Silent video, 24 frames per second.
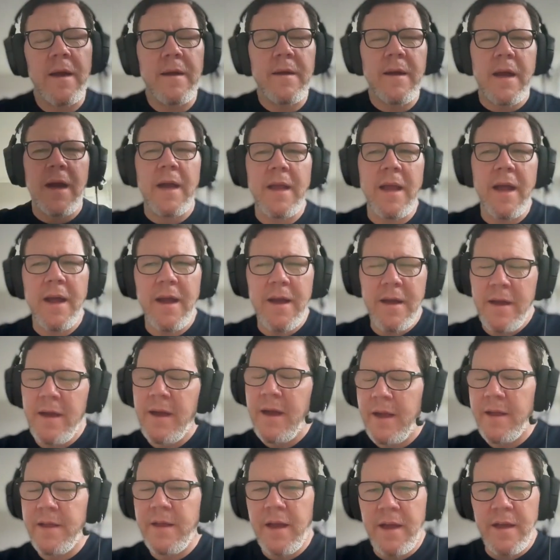
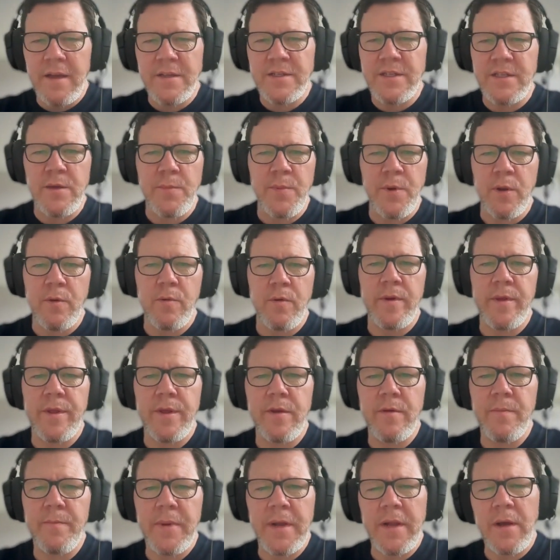I super agree with
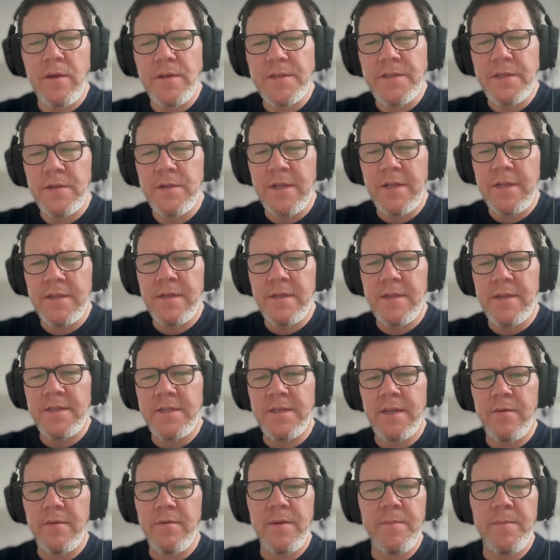you, but I also tend to
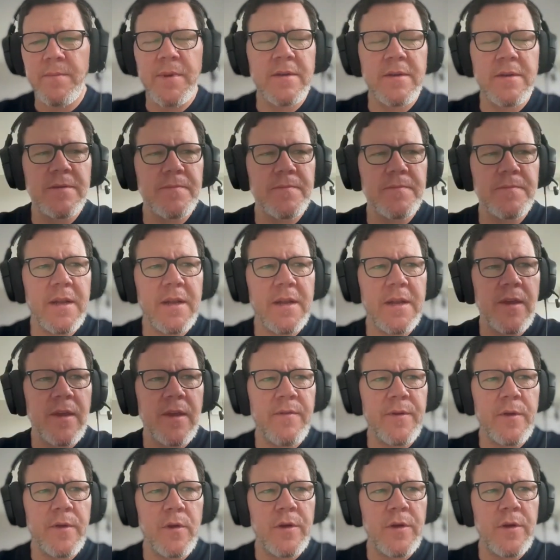disagree because if
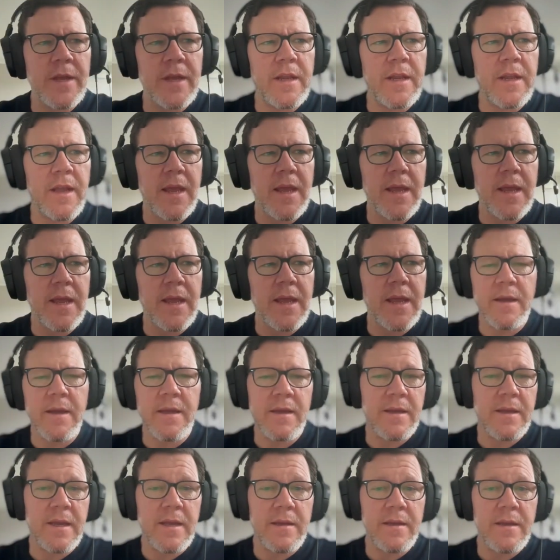you look in AI,
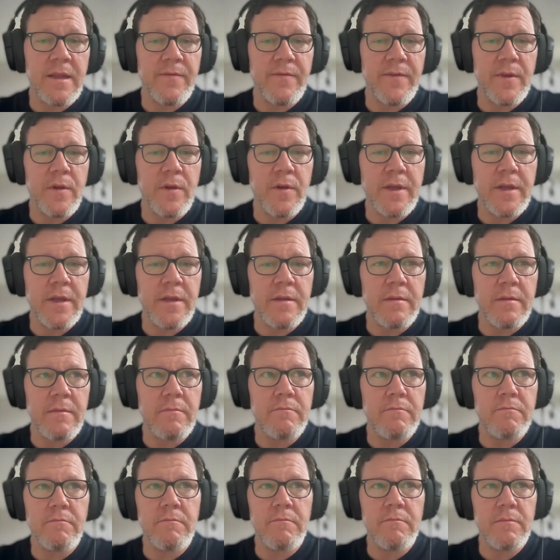again, if you look in
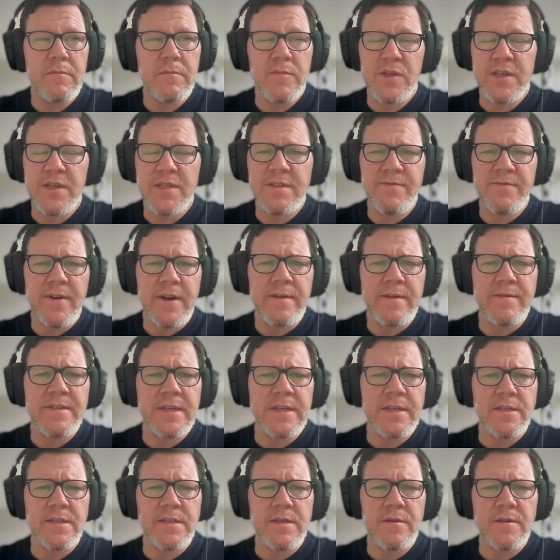just 5,
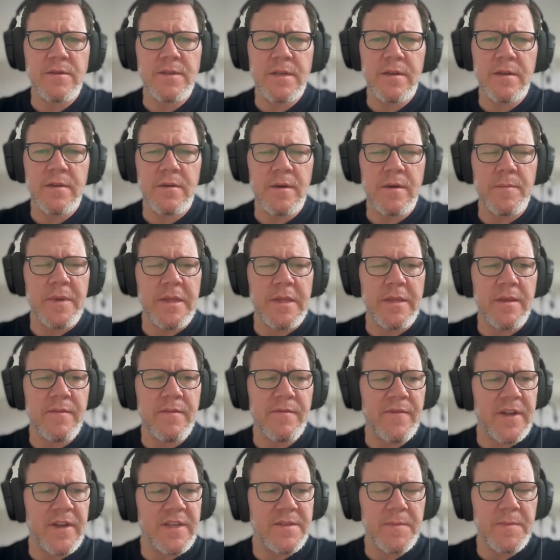6 years ago, I mean, the
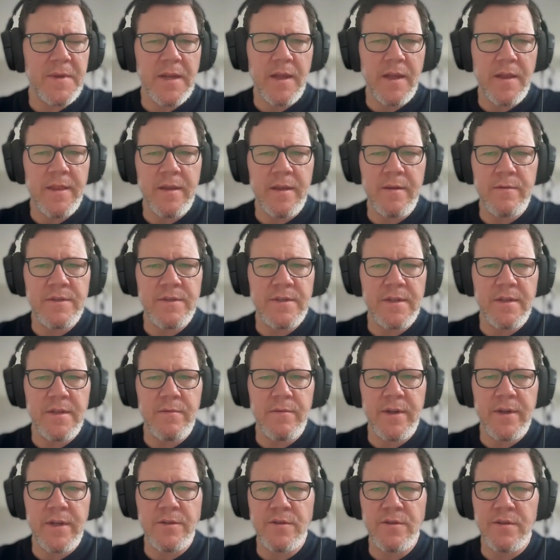investment, I think, was in the
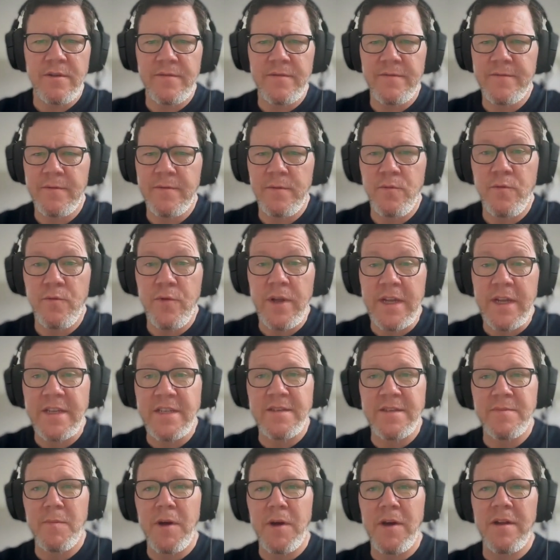range of really
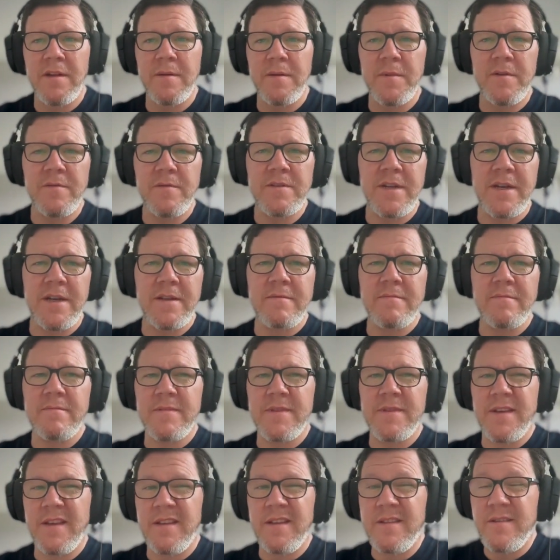small. I mean, it was like
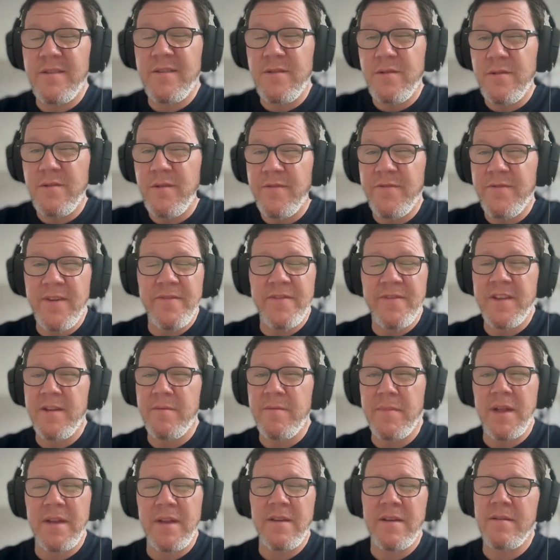10 to 15
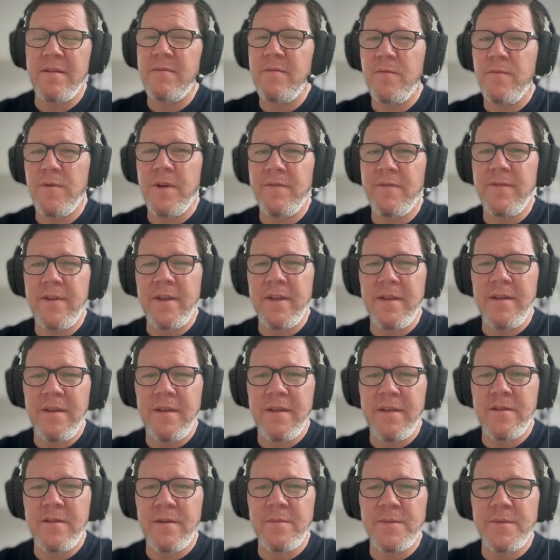million, roughly,
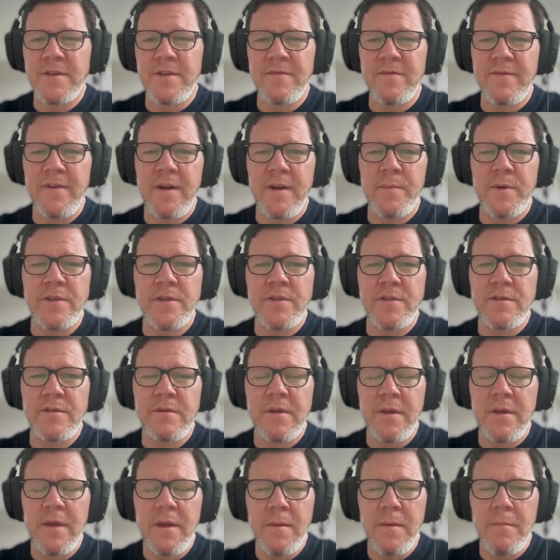in terms of how much
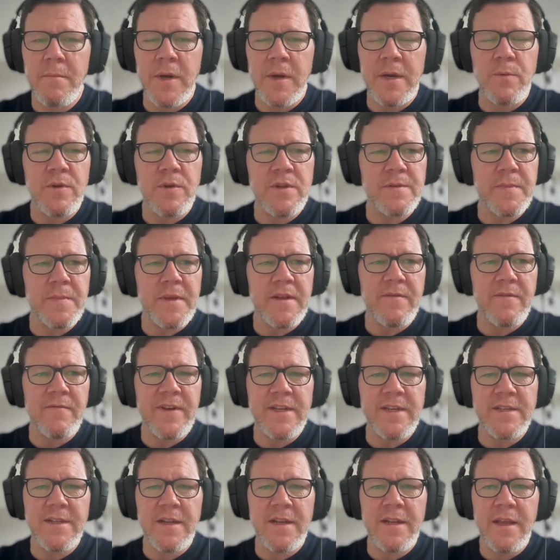money was being
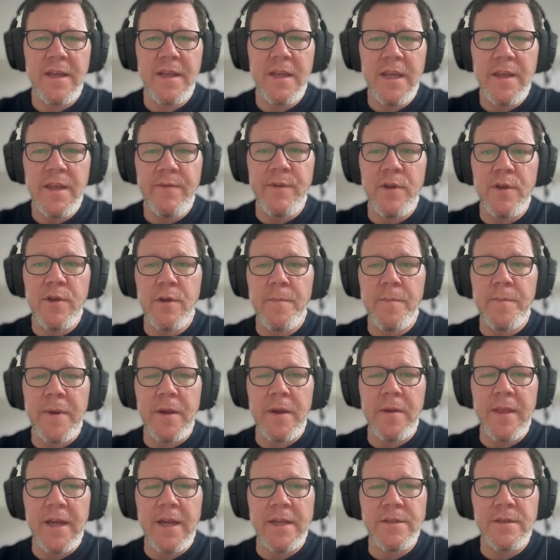invested. If you
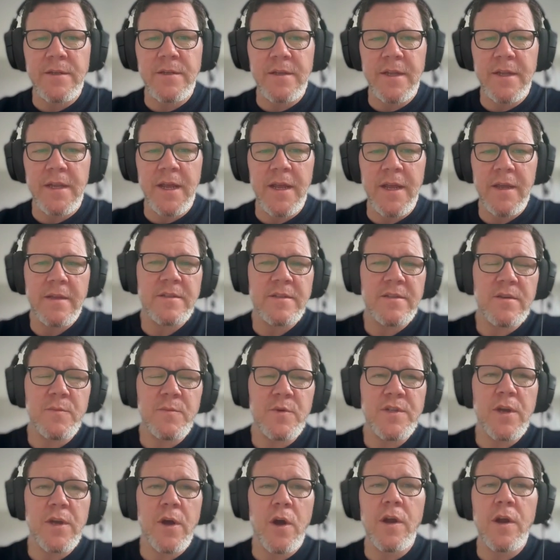compare that to today, it's
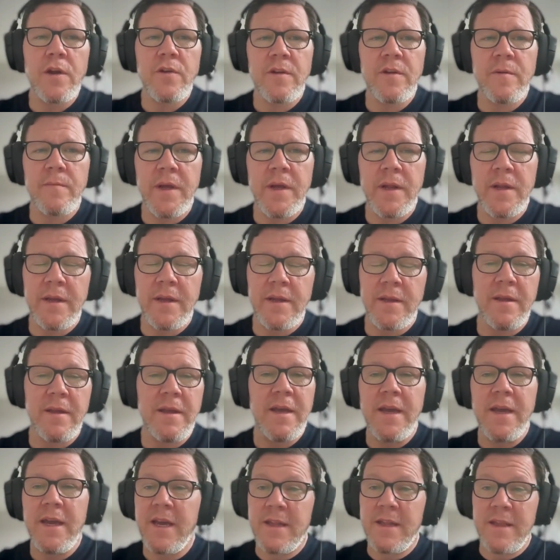almost 100 billion,
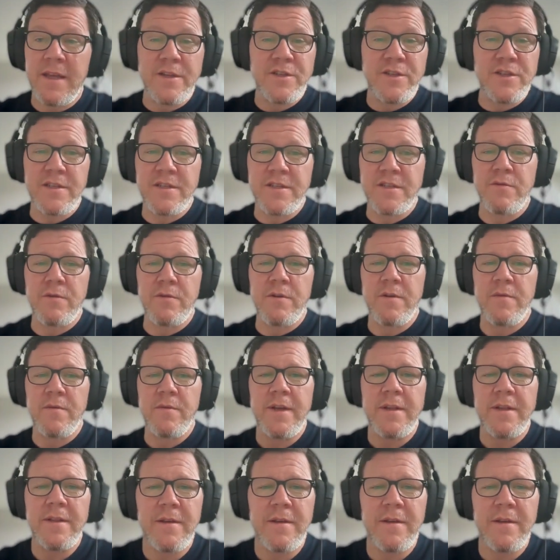and that's just growing, right?